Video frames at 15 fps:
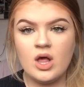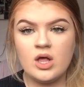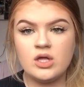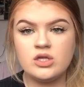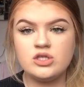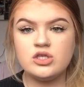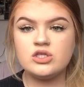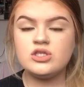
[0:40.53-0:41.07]

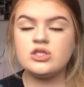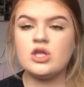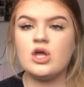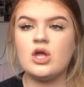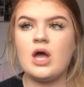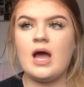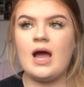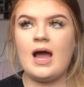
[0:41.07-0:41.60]
just
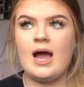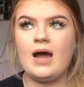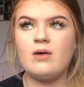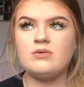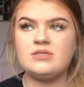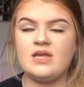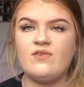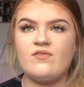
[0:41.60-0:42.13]
how
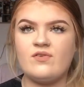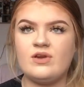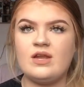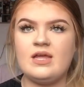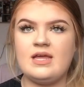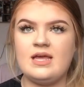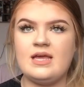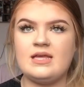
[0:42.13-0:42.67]
different
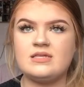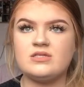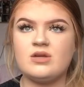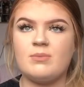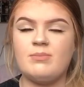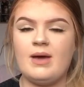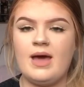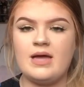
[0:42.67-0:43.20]
it is
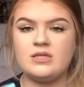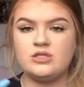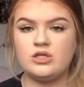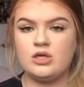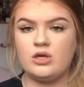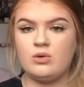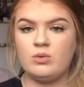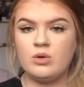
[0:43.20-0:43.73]
compared
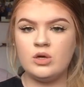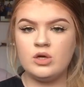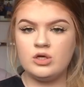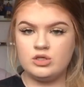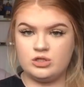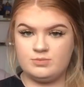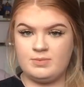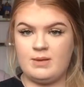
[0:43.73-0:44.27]
to
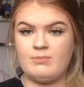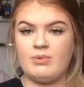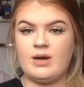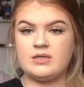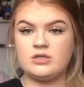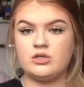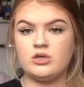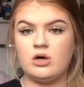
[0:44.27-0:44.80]
just being
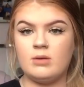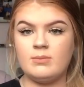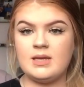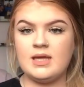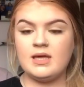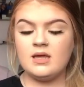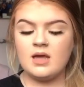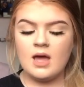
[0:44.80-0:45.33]
pregnant
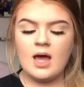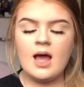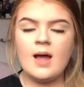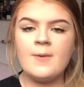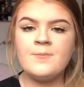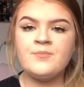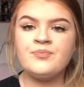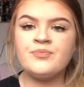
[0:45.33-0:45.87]
normally.
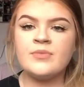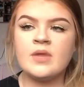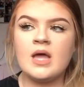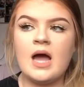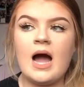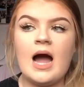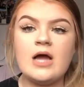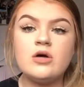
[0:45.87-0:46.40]

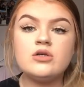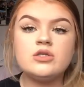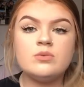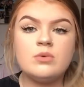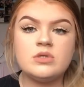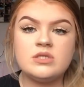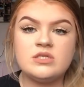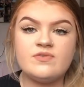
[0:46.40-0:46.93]
I also
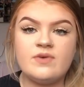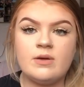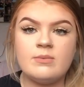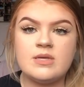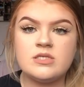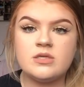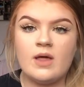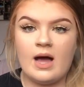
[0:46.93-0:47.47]
wanted to film this
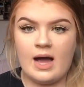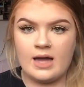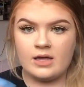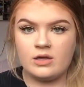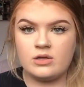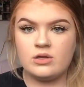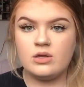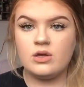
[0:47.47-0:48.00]
so that I
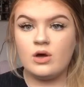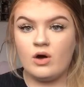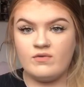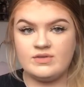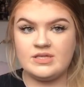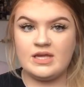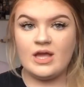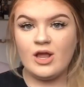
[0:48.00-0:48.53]
could
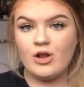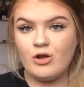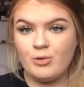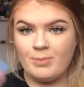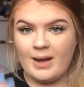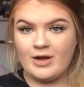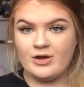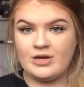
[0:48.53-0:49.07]
obviously look
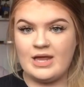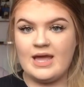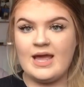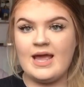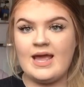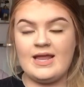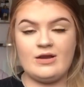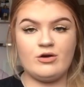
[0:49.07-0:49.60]
back on it
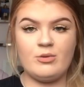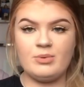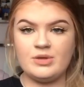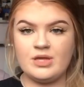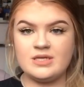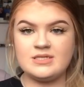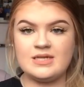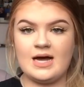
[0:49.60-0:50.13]
in a couple of
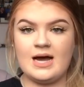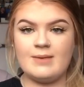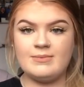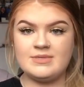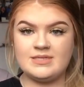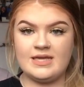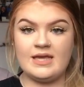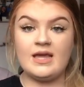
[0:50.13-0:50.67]
years' time and
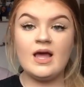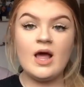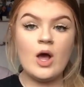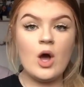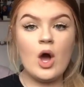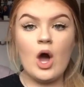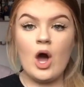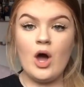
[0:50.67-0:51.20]
see,
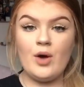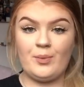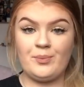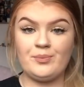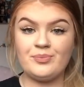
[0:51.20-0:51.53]
oh,